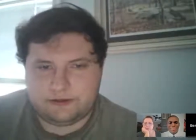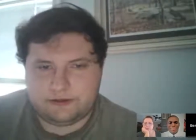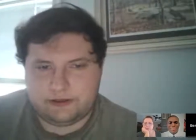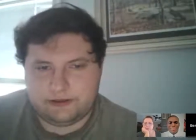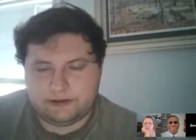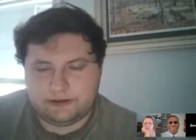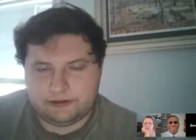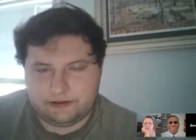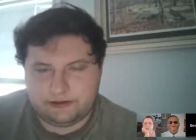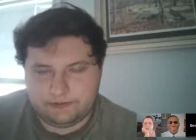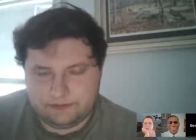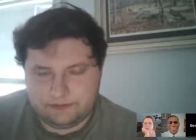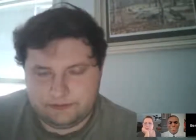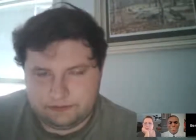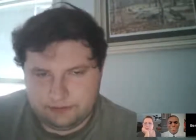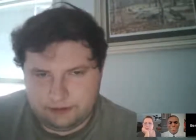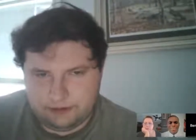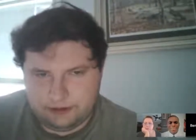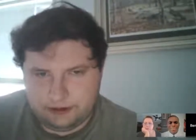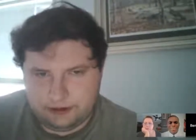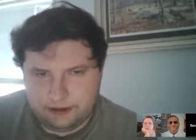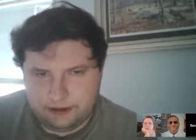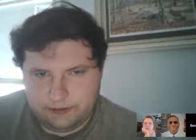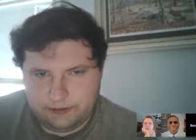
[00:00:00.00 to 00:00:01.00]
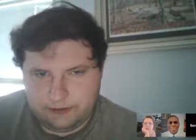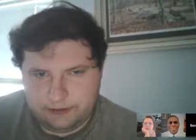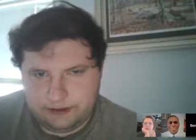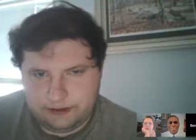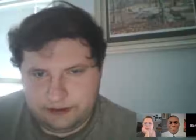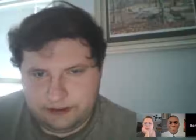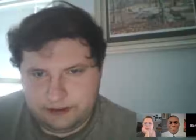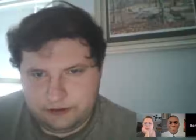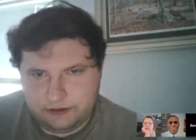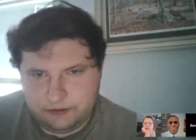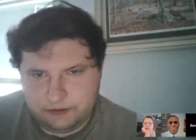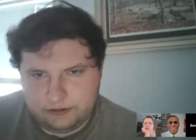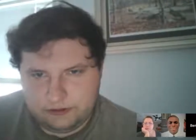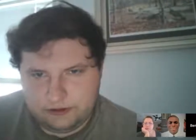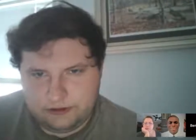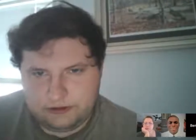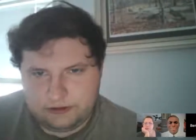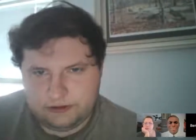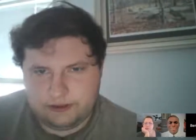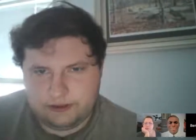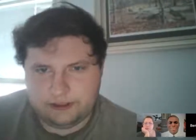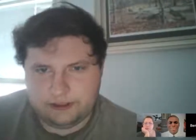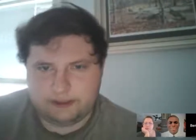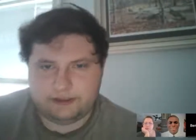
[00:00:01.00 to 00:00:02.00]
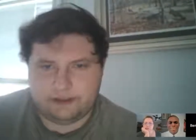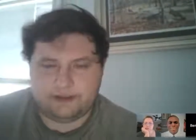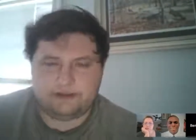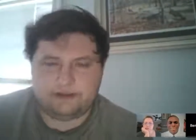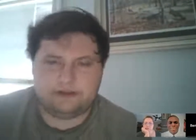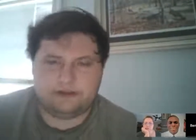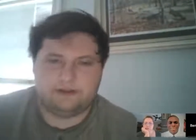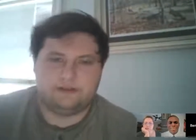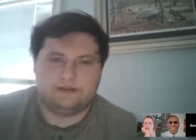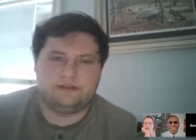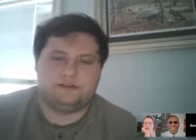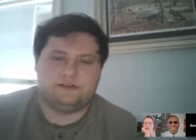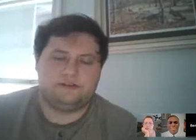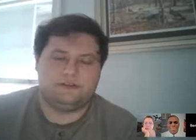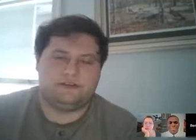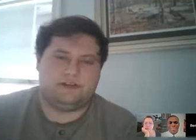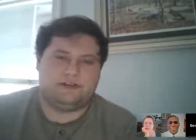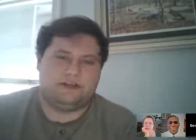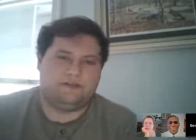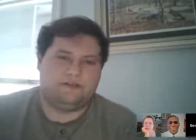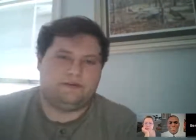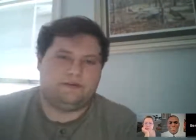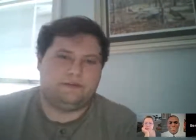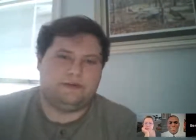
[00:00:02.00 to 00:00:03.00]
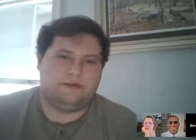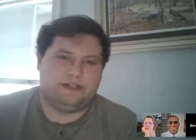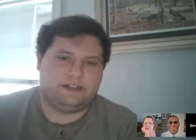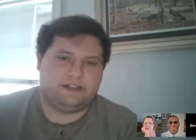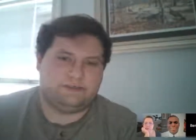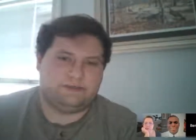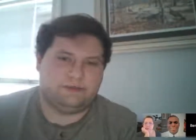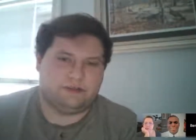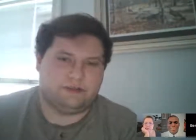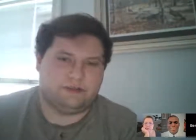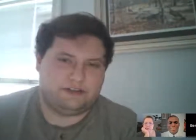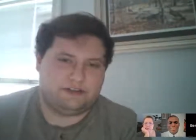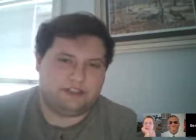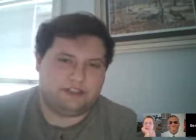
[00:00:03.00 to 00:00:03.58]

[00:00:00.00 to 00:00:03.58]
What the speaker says: there's a company culture, and then there's everybody's